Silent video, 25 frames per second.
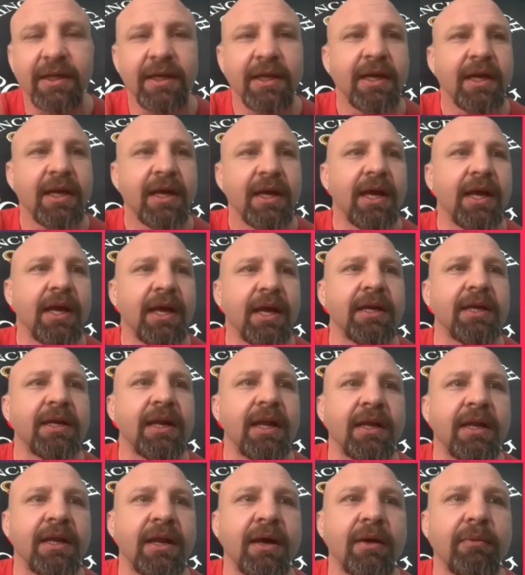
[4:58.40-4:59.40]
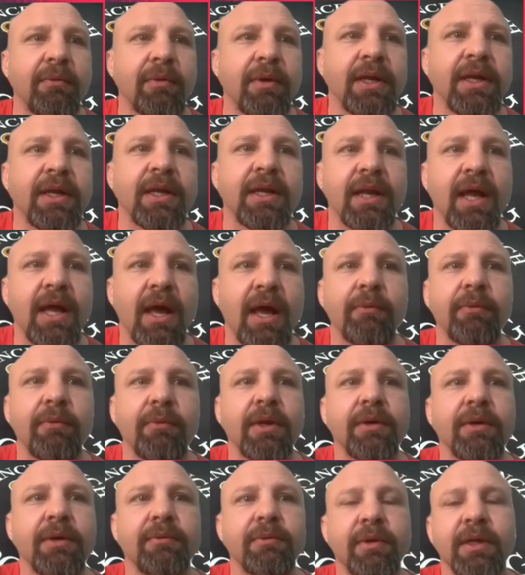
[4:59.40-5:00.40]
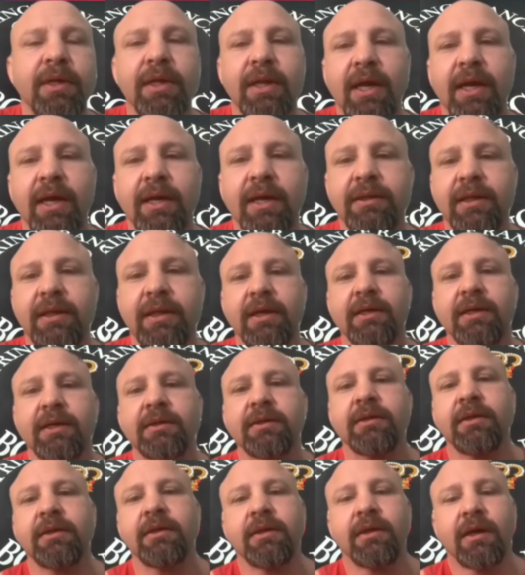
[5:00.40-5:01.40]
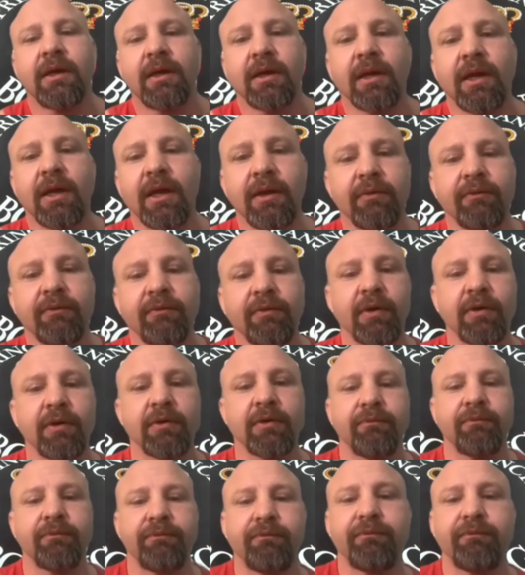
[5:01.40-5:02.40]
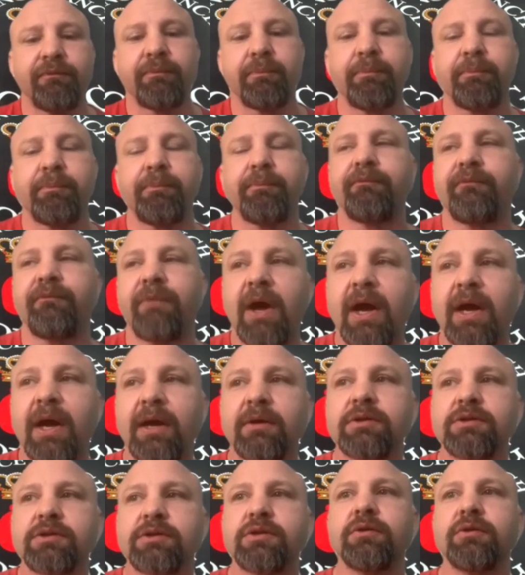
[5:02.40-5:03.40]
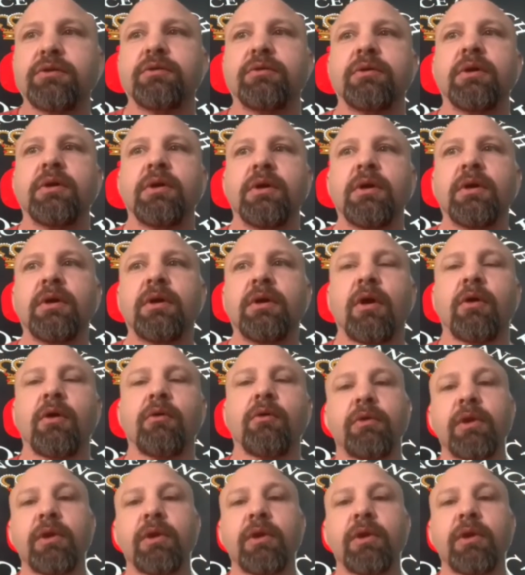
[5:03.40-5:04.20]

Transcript: And and I really, I really, really like that. A lot of uh, fighters who are really